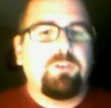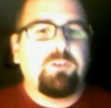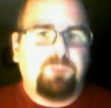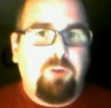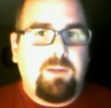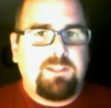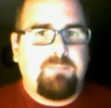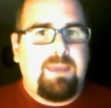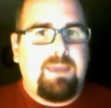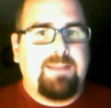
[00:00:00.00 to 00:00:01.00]
so much in
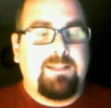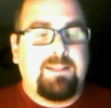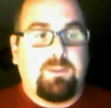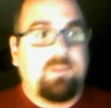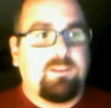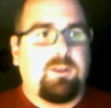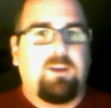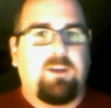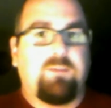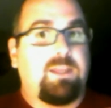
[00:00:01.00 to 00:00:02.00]
man that there was this thought
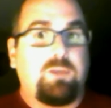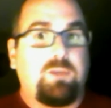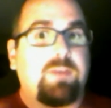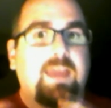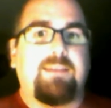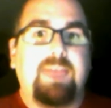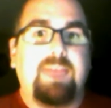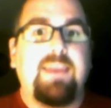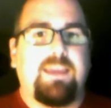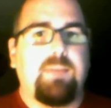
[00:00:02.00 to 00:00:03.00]
of like you can't
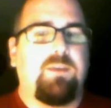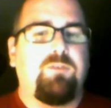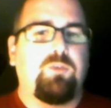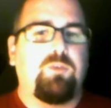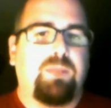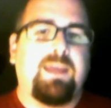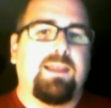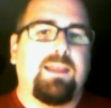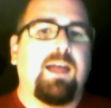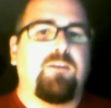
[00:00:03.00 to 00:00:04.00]
take him if you play a
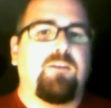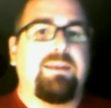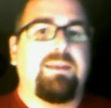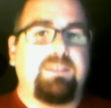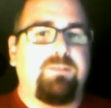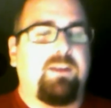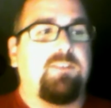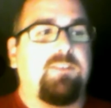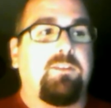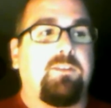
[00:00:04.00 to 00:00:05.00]
lot of man
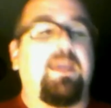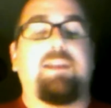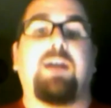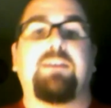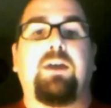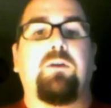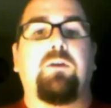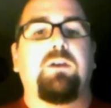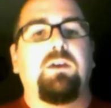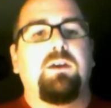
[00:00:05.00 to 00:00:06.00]
defense. So that knocked out
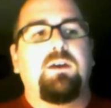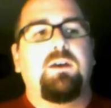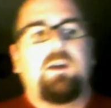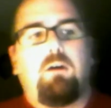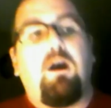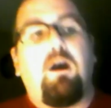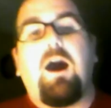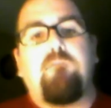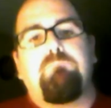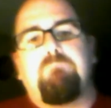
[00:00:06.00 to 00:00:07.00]

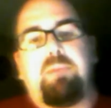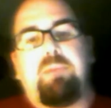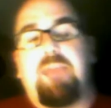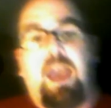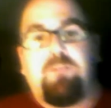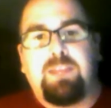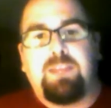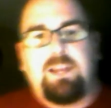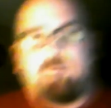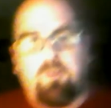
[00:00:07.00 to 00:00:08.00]
maybe half of the
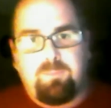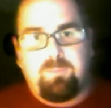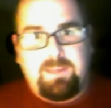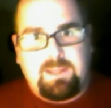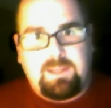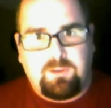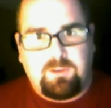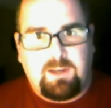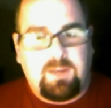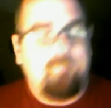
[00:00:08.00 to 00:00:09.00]
NFL from being interested
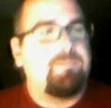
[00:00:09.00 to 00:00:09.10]
in him.